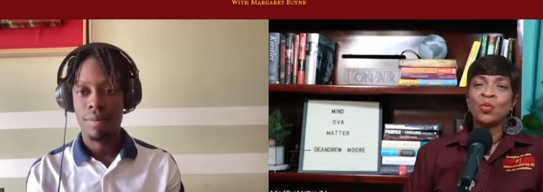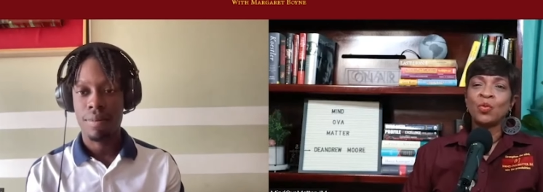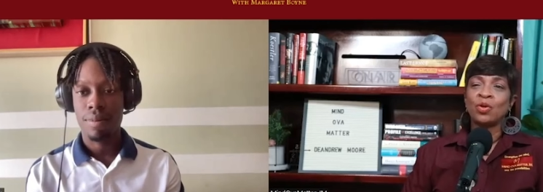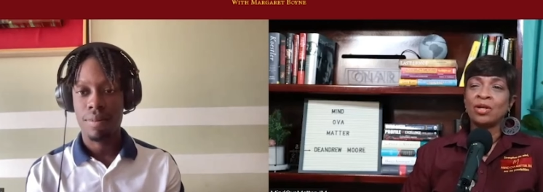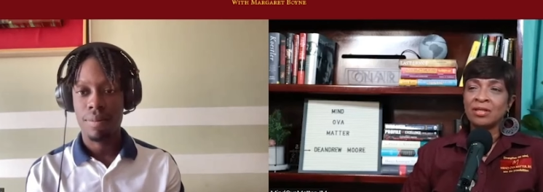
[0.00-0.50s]

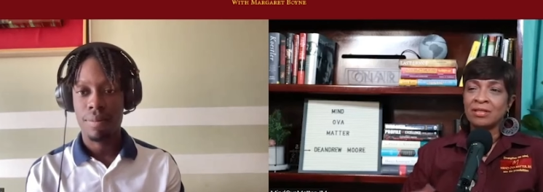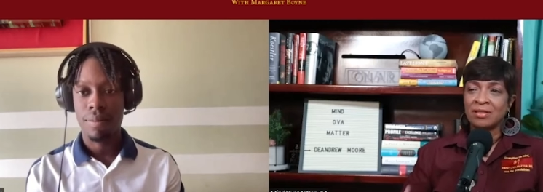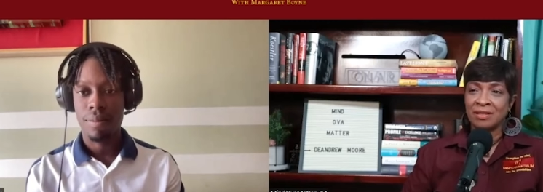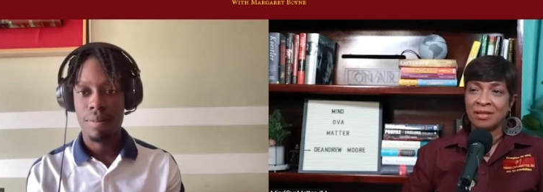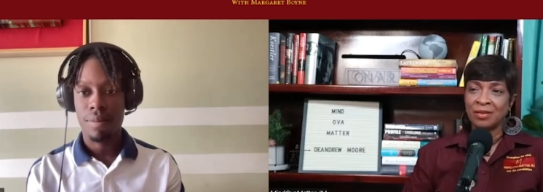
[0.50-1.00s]
Speaker 1: worked
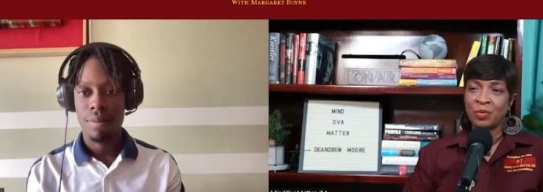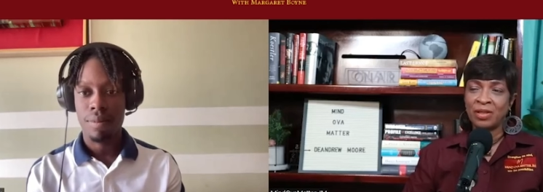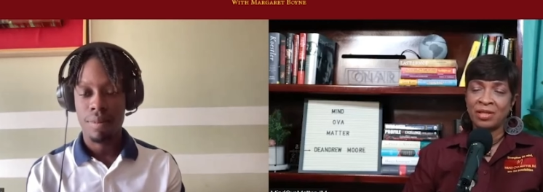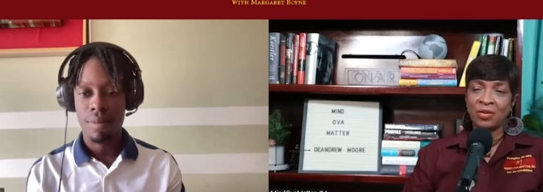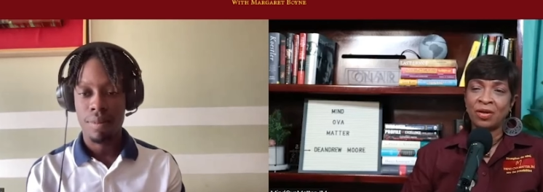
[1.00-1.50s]

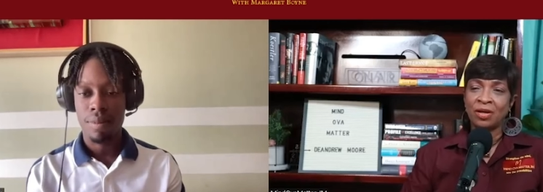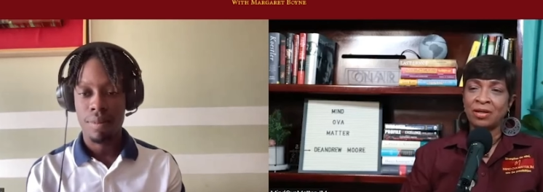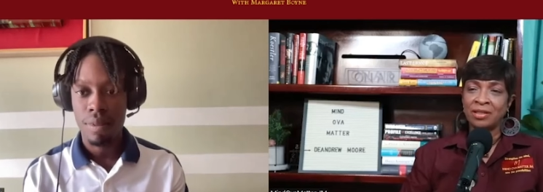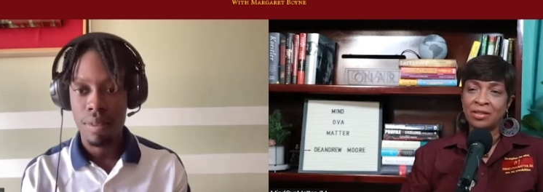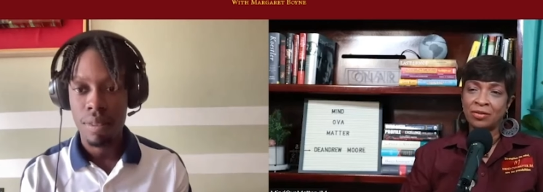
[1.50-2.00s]
with you or,
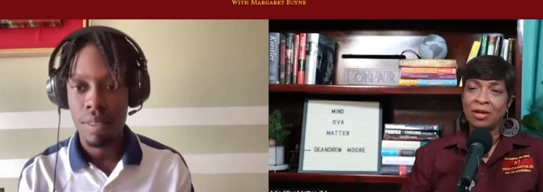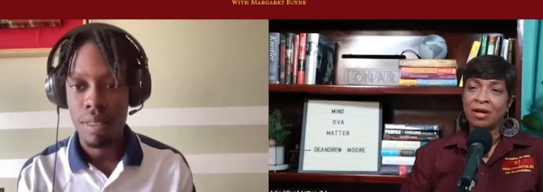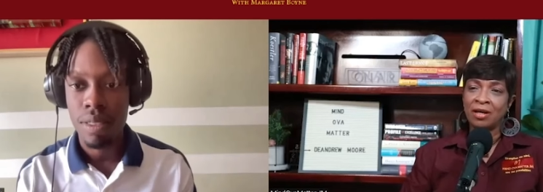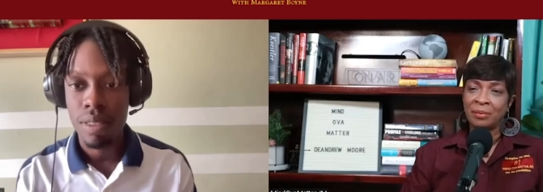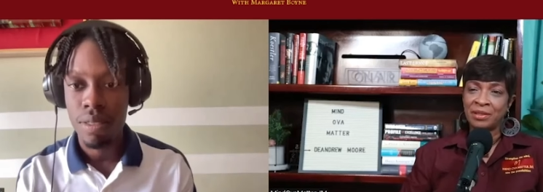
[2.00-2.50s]
you know,
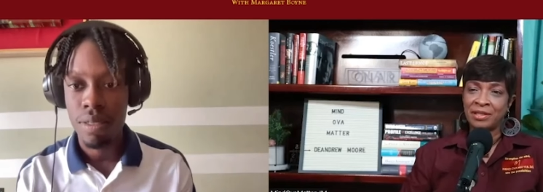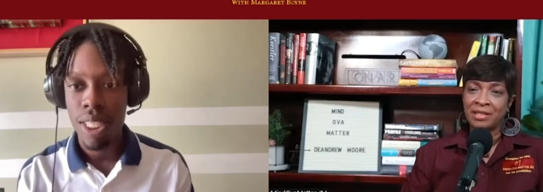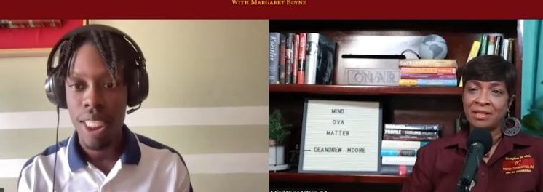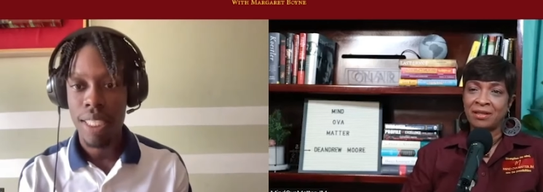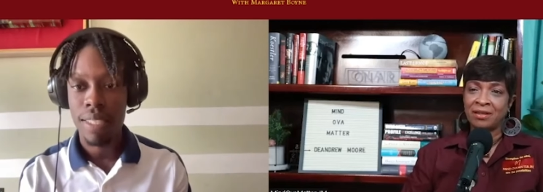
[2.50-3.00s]

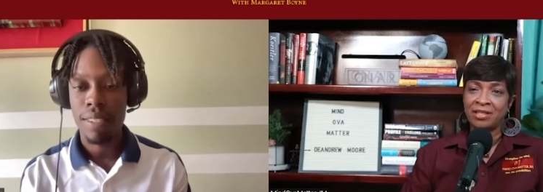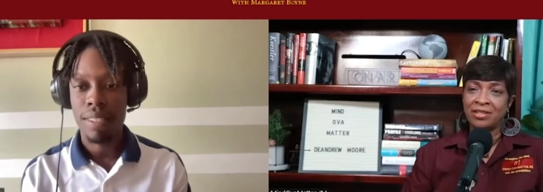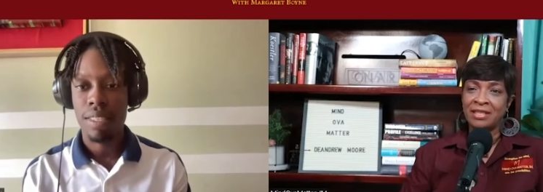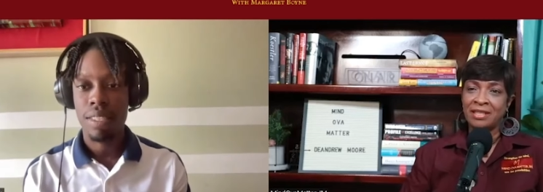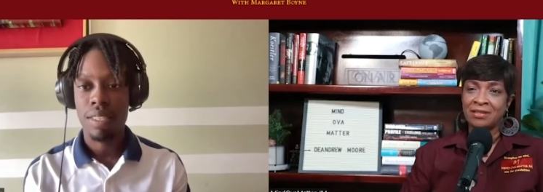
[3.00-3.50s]
collaborated or you
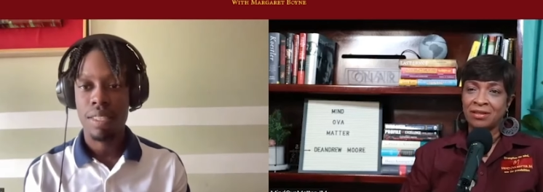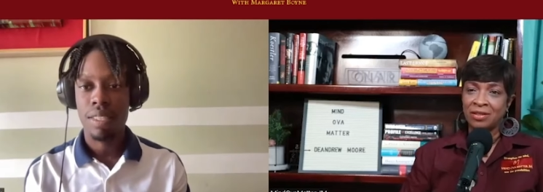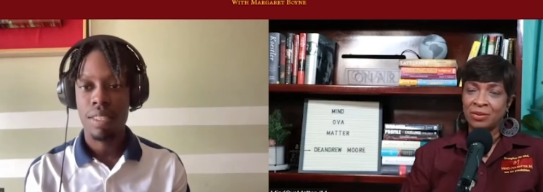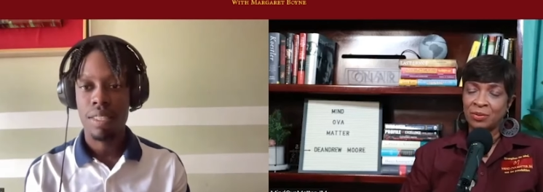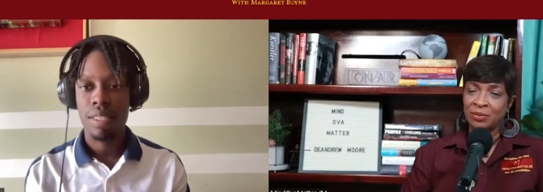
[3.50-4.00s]
did it on
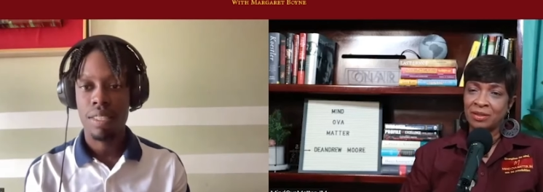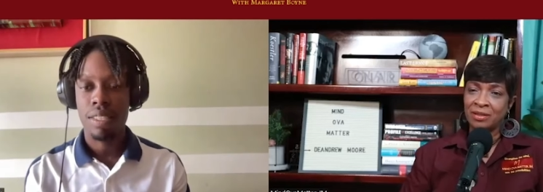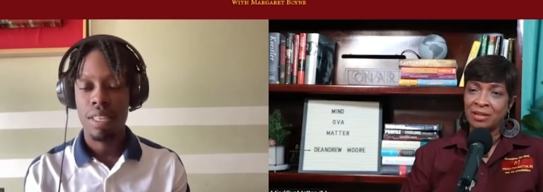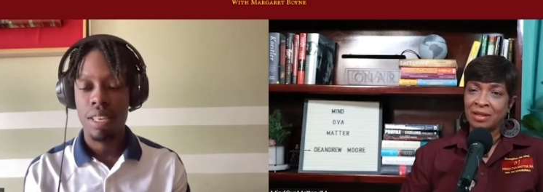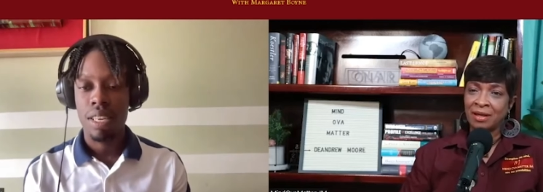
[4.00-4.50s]
your own?
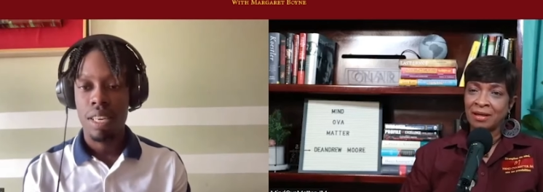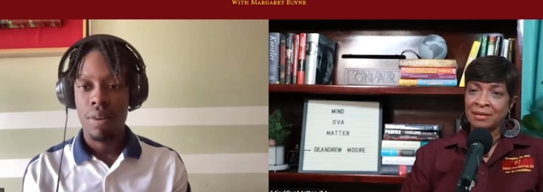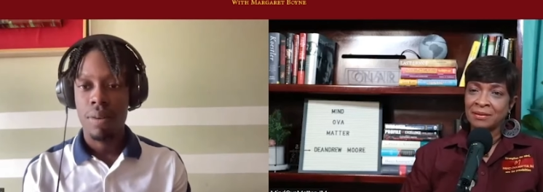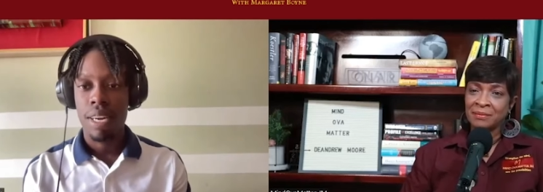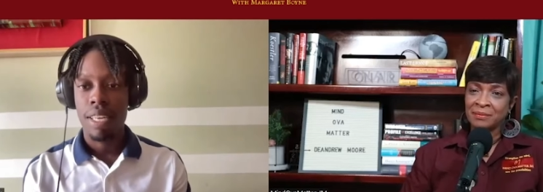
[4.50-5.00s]

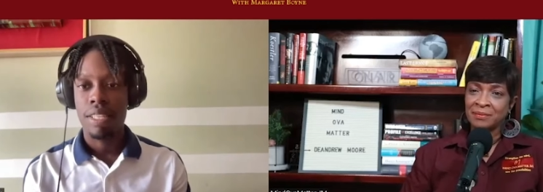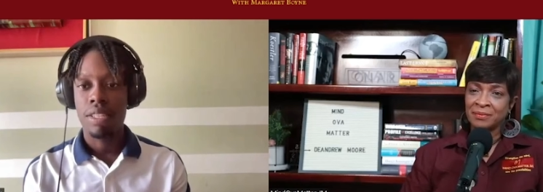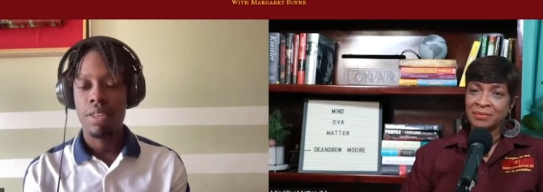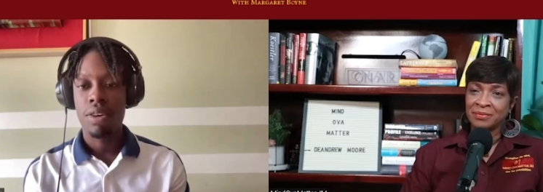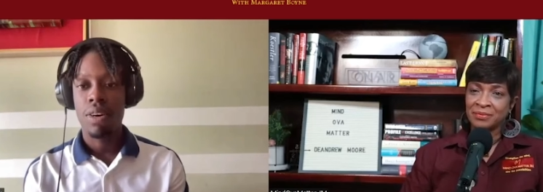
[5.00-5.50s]
Speaker 2: Right.
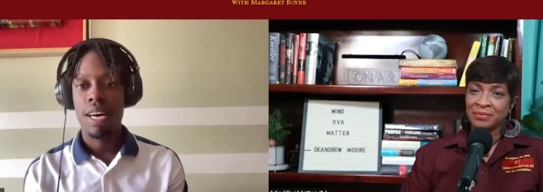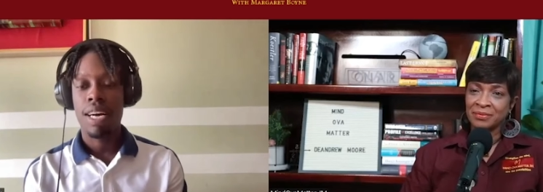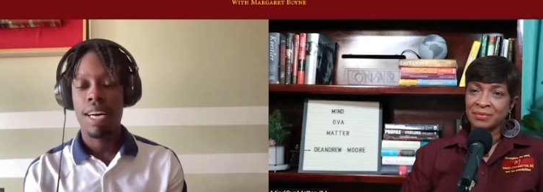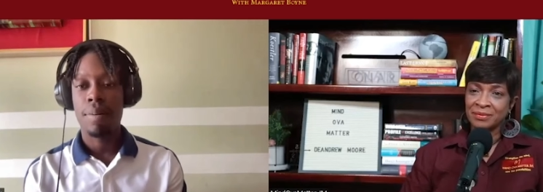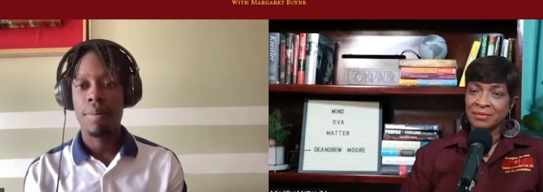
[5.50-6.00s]
So
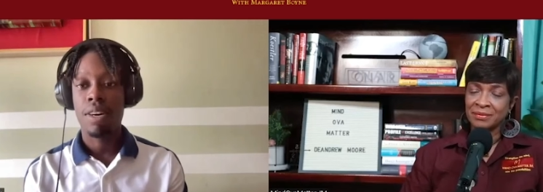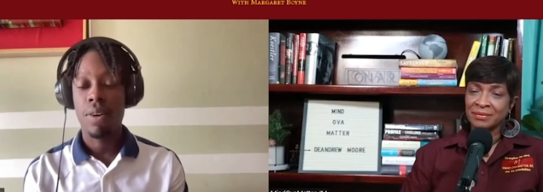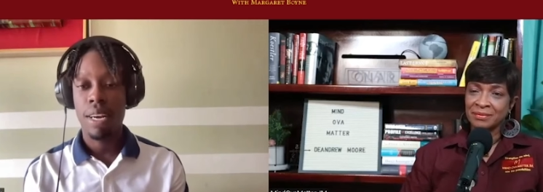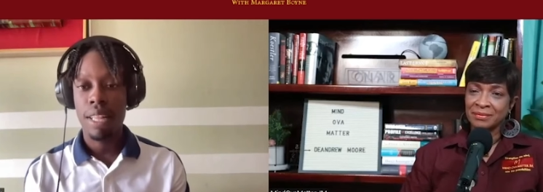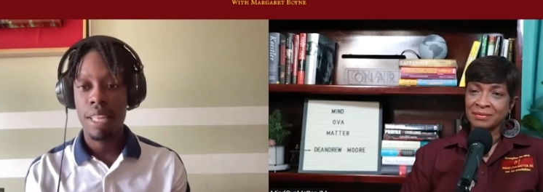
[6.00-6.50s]
um
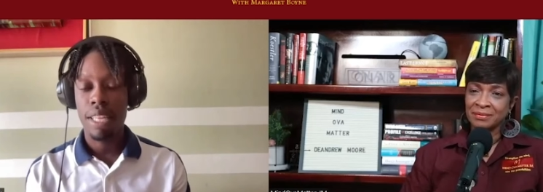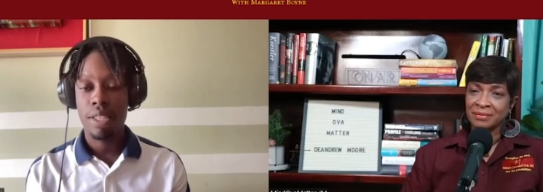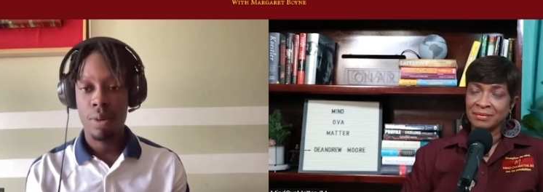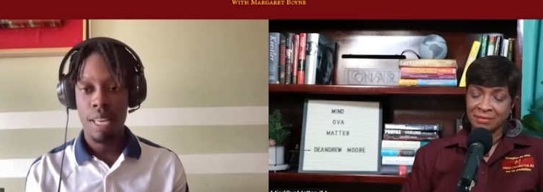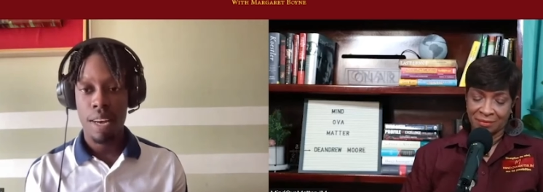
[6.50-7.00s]
currently it's
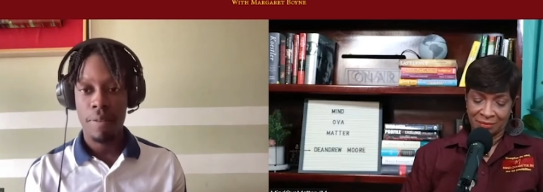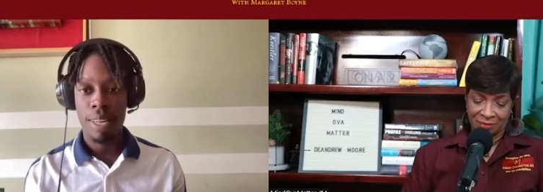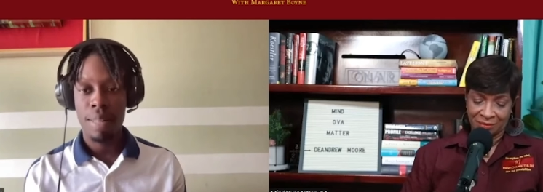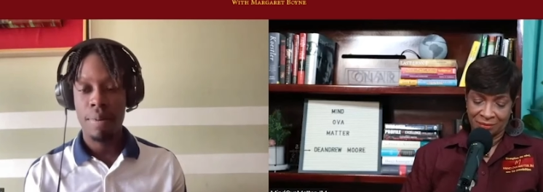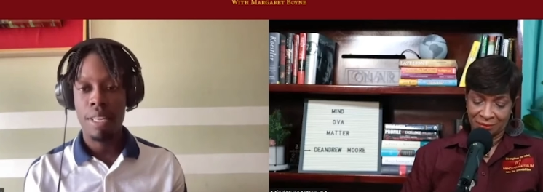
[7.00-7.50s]
only
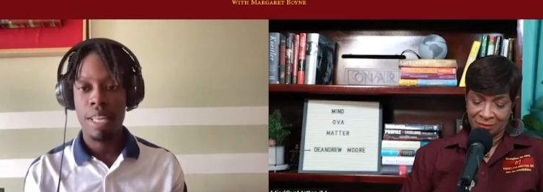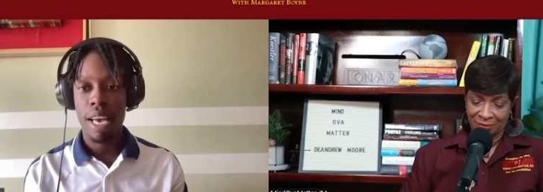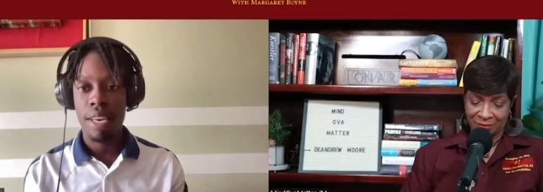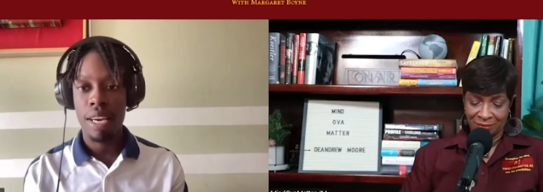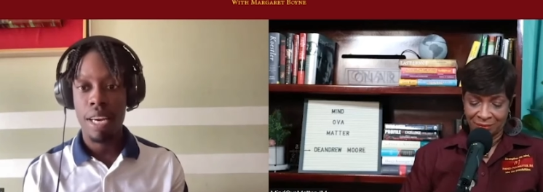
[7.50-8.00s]
available on
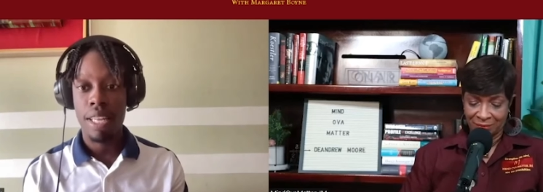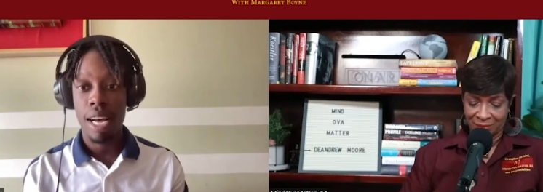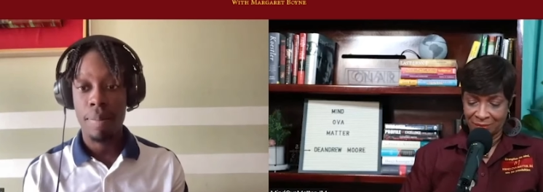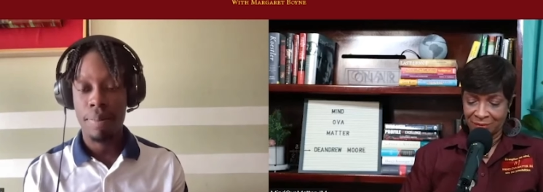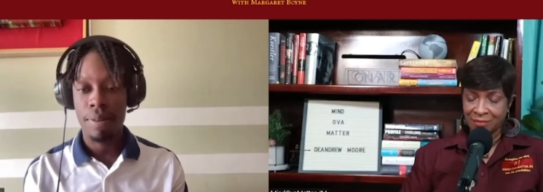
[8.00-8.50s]
i on
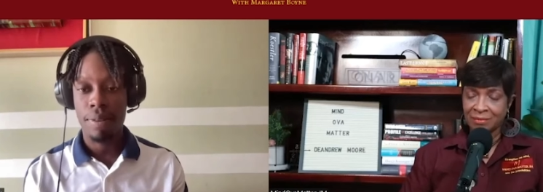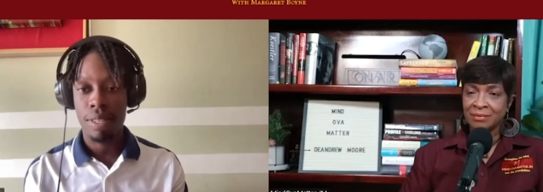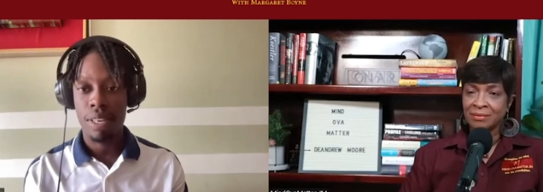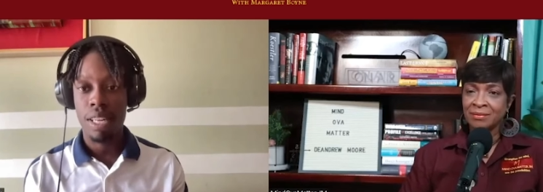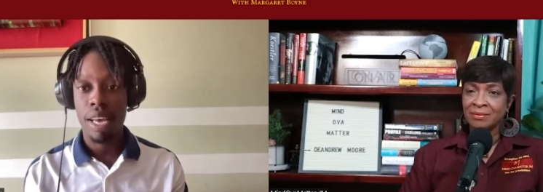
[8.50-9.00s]
Apple,
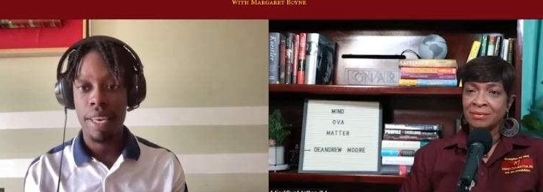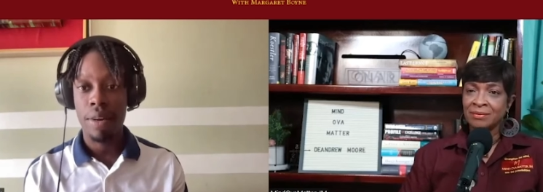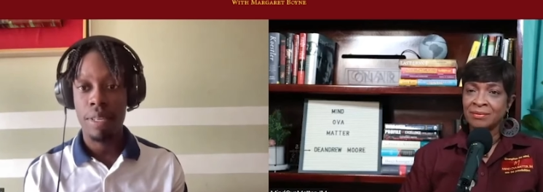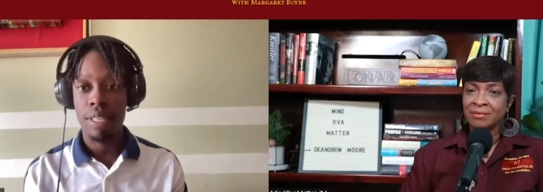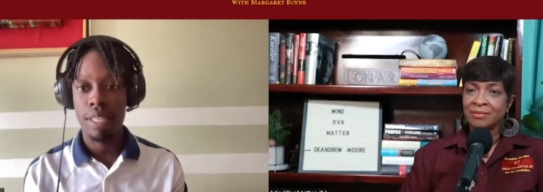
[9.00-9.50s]
so on
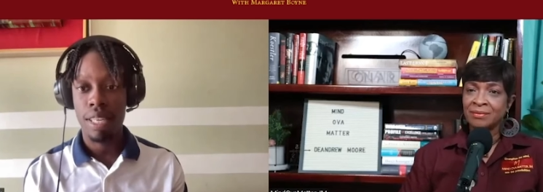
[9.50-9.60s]
iOS